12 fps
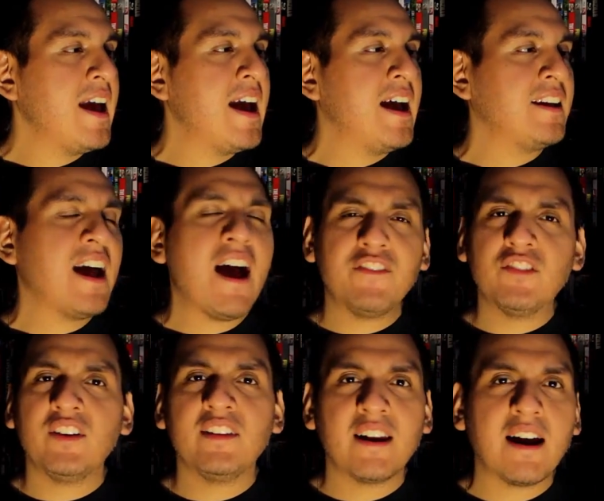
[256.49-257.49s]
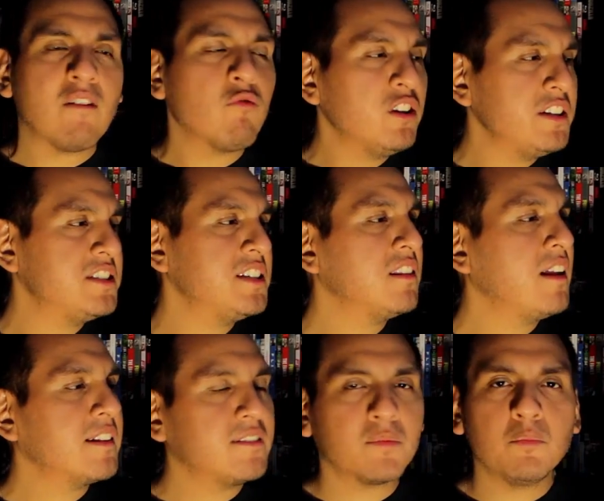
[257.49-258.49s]
And I have to say that I really did
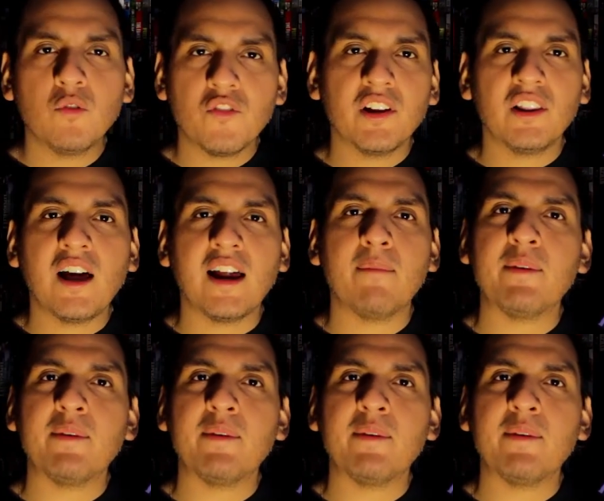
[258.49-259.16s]
like this movie a lot.